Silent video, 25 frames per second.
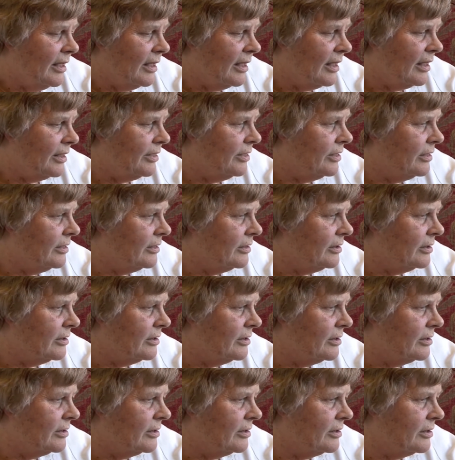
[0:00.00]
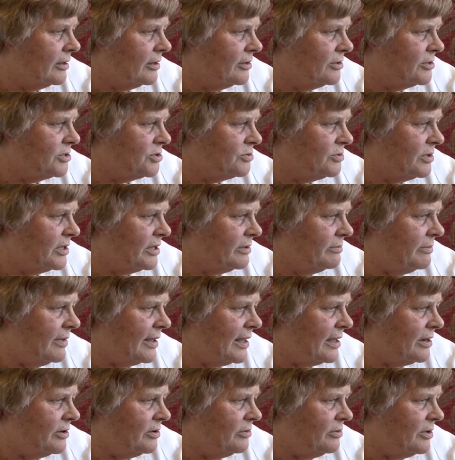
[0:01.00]
And those were the
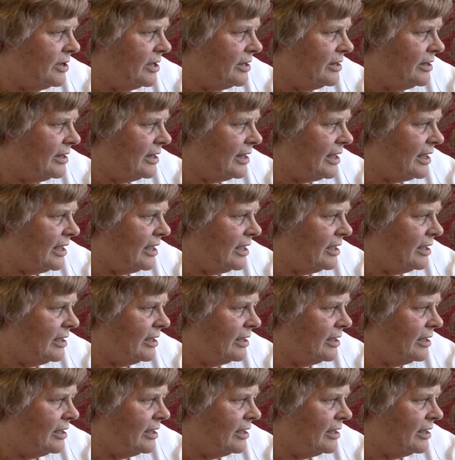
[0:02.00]
men, weren't they?